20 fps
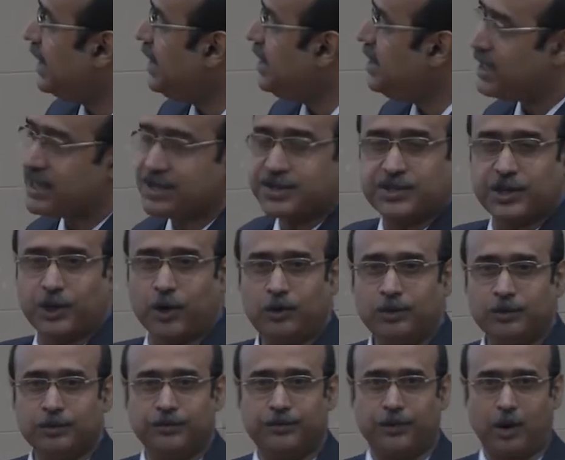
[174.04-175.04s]
Indian
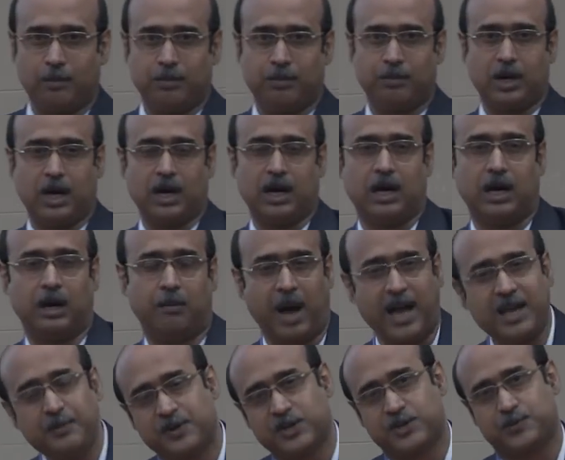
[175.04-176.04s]
zero. From
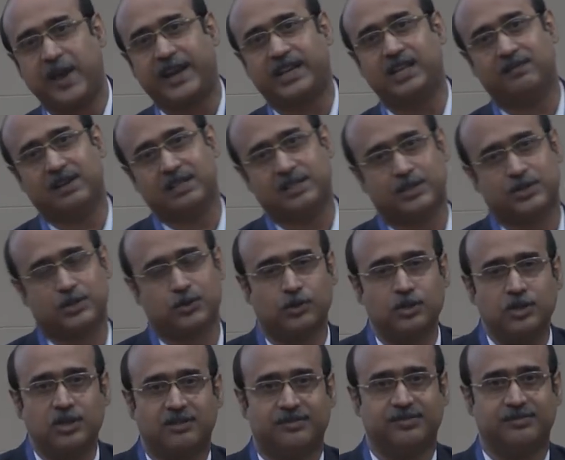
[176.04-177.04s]
my perspective as a
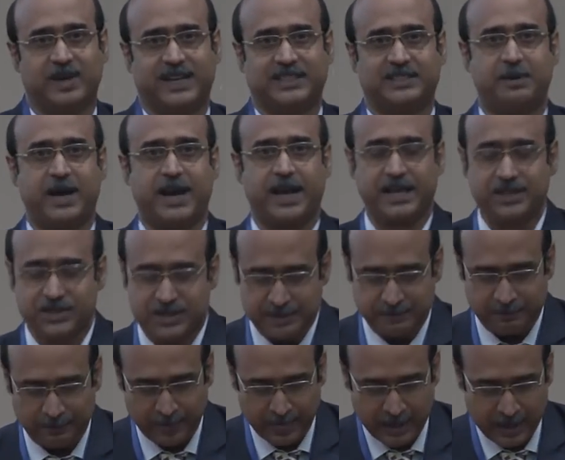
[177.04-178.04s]
student of
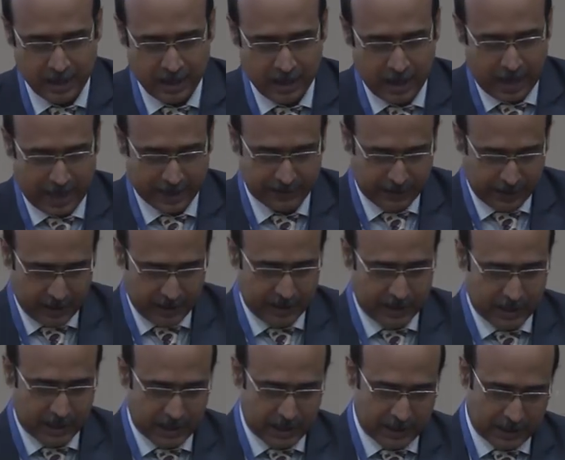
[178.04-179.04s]
mathematics, I think
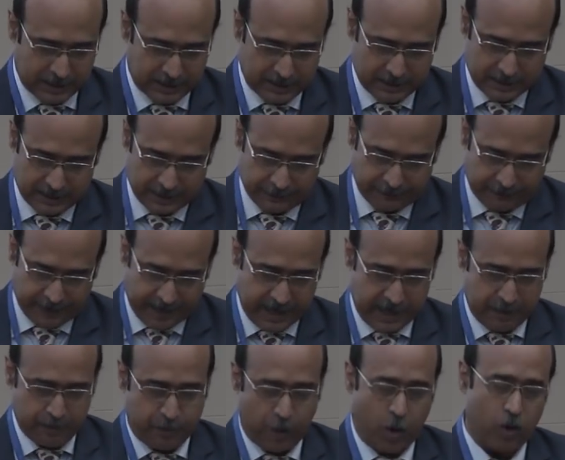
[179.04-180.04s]
uh, the
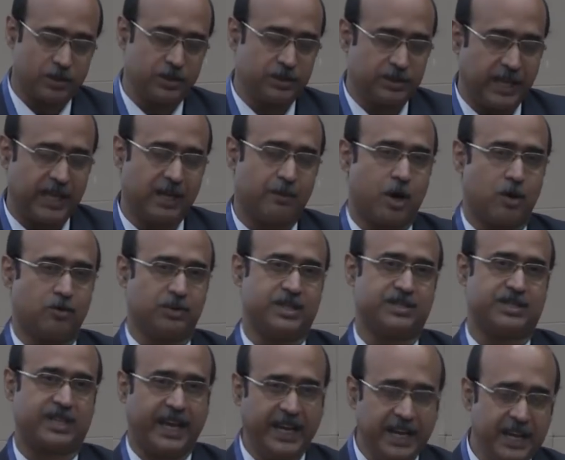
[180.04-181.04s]
very important thing about
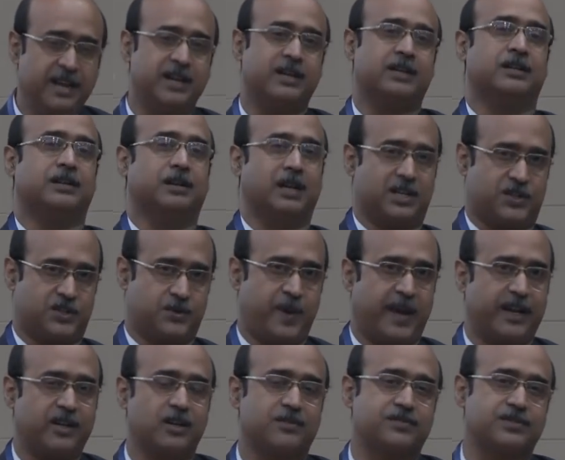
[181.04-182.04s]
this Indian
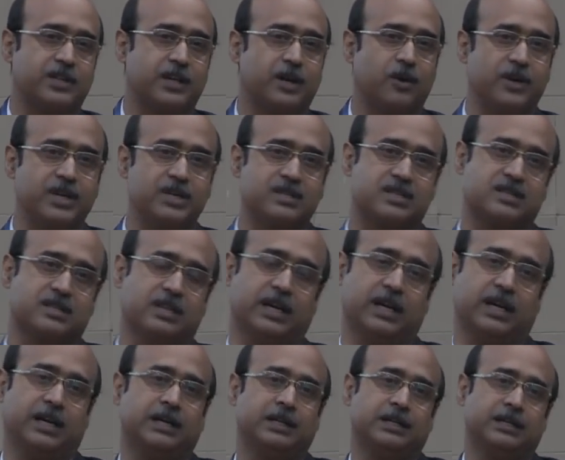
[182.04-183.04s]
aspect of zero is
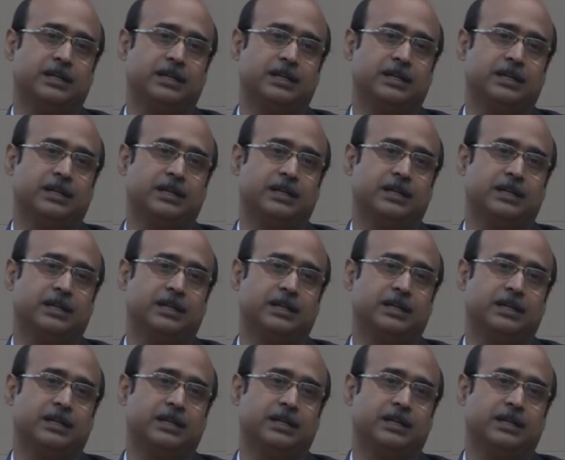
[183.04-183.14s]
uh,